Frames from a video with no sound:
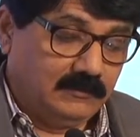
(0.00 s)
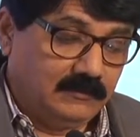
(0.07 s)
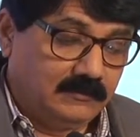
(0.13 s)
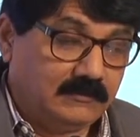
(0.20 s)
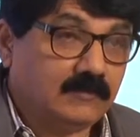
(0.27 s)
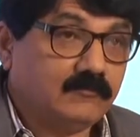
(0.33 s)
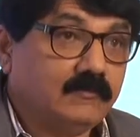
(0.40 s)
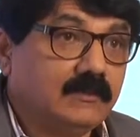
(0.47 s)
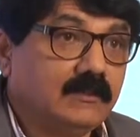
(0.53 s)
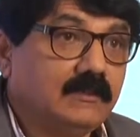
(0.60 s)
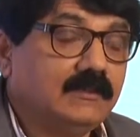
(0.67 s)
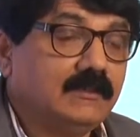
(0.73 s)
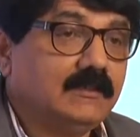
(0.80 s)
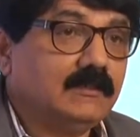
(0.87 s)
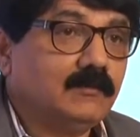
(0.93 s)
Someone
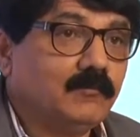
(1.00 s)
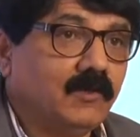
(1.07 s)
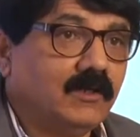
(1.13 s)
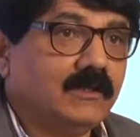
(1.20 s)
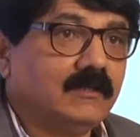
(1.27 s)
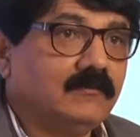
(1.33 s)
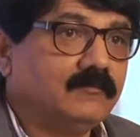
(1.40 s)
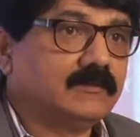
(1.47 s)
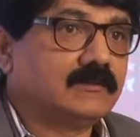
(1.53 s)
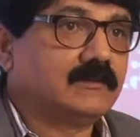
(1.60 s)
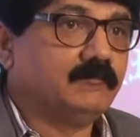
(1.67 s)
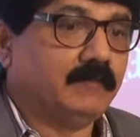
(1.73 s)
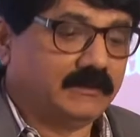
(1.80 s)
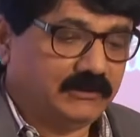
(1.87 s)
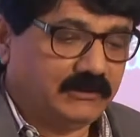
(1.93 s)
earlier in the morning
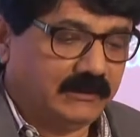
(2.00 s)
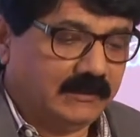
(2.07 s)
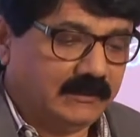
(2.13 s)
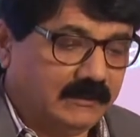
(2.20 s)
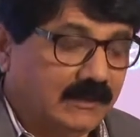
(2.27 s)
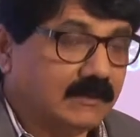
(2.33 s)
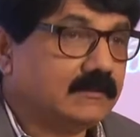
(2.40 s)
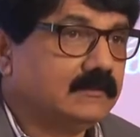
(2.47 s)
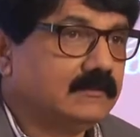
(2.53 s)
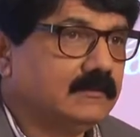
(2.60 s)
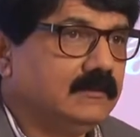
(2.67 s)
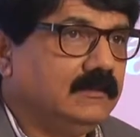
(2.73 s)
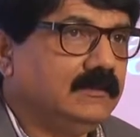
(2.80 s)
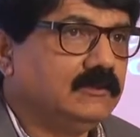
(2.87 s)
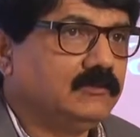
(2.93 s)
was mentioning
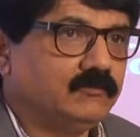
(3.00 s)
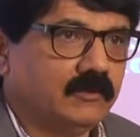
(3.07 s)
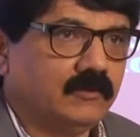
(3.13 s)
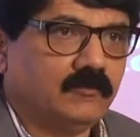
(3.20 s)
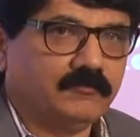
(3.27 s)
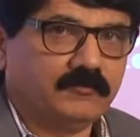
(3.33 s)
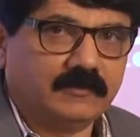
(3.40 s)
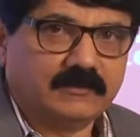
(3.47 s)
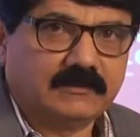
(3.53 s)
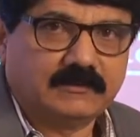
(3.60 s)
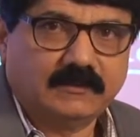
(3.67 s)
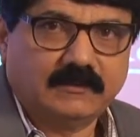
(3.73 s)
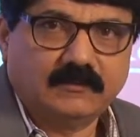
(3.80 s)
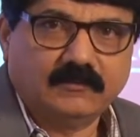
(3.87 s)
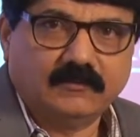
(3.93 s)
that each one of
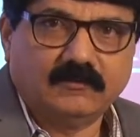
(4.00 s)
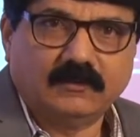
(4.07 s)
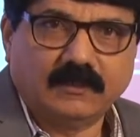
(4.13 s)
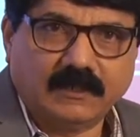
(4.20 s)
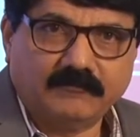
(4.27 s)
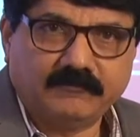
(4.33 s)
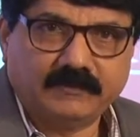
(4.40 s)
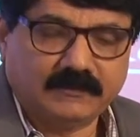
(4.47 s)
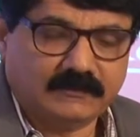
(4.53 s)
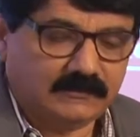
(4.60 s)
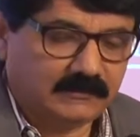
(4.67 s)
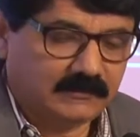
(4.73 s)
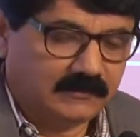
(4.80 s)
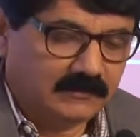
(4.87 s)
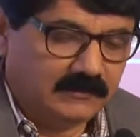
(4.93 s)
us, on an
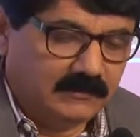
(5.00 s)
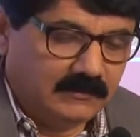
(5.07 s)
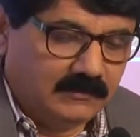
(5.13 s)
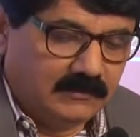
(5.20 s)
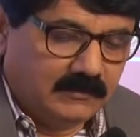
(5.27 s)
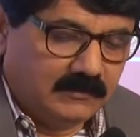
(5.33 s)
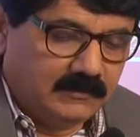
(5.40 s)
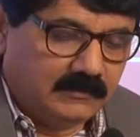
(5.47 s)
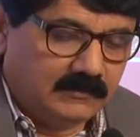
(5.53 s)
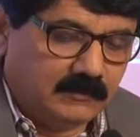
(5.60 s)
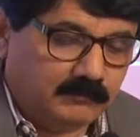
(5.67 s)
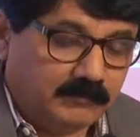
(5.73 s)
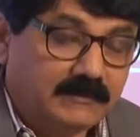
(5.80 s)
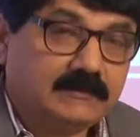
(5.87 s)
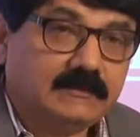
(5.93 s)
average,
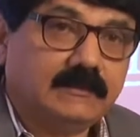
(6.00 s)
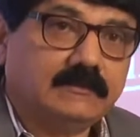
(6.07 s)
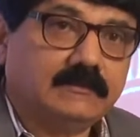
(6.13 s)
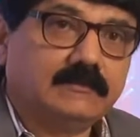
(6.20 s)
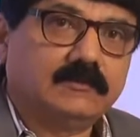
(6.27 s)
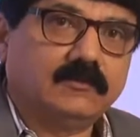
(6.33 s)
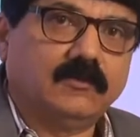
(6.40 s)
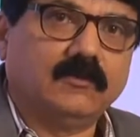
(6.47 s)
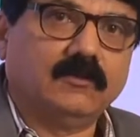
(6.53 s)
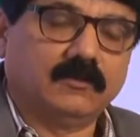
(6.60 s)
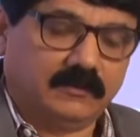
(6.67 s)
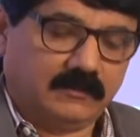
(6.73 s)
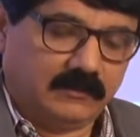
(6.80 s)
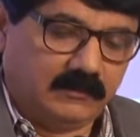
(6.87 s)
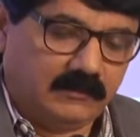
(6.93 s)
represents
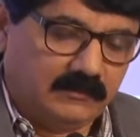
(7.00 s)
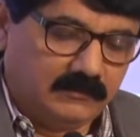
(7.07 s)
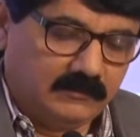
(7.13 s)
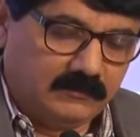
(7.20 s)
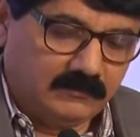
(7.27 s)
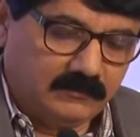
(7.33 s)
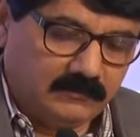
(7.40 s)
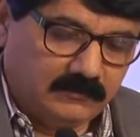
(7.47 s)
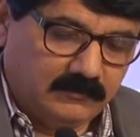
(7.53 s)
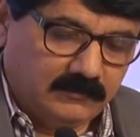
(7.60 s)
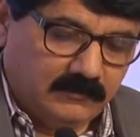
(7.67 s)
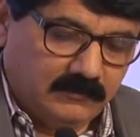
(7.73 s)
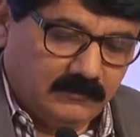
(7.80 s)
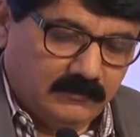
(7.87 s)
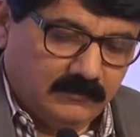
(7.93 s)
or uh,
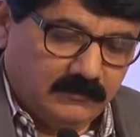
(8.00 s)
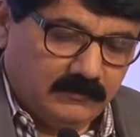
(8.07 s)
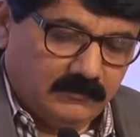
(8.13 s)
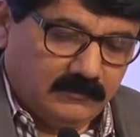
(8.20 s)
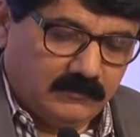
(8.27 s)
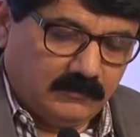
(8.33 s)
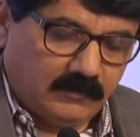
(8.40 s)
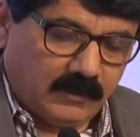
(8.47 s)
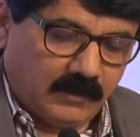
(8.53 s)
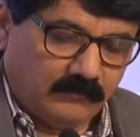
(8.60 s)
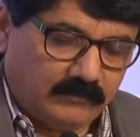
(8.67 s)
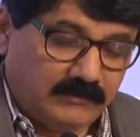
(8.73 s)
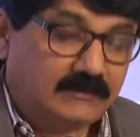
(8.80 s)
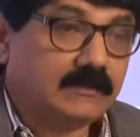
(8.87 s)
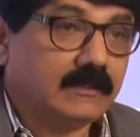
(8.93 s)
I
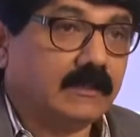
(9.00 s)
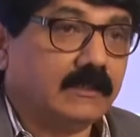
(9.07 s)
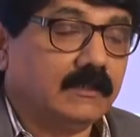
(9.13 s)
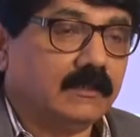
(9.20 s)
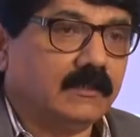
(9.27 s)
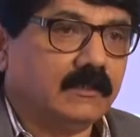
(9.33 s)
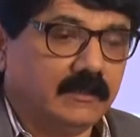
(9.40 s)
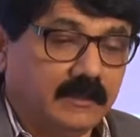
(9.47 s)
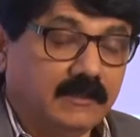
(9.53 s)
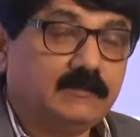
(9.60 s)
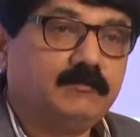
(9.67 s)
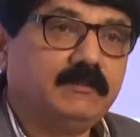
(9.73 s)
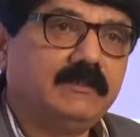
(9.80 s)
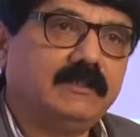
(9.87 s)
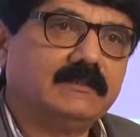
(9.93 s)
would say uh,
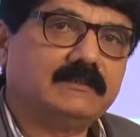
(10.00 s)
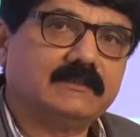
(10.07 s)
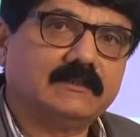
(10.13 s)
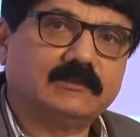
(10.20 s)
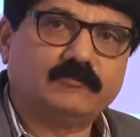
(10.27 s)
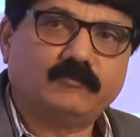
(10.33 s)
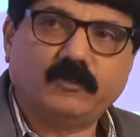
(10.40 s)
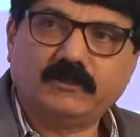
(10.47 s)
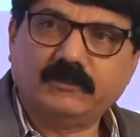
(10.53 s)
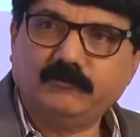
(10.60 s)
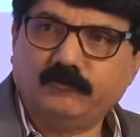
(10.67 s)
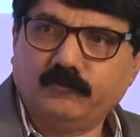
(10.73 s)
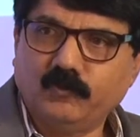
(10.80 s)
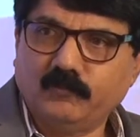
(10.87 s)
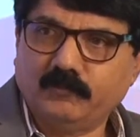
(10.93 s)
experiences
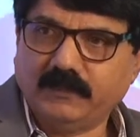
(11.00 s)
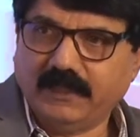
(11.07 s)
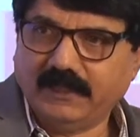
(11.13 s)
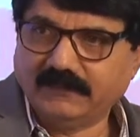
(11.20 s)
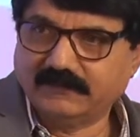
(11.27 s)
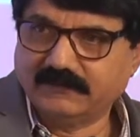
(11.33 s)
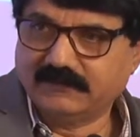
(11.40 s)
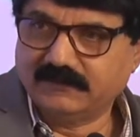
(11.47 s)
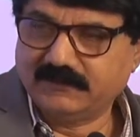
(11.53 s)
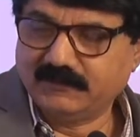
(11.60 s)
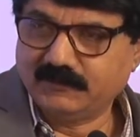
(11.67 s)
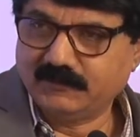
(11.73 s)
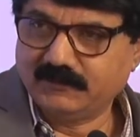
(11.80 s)
44 brands.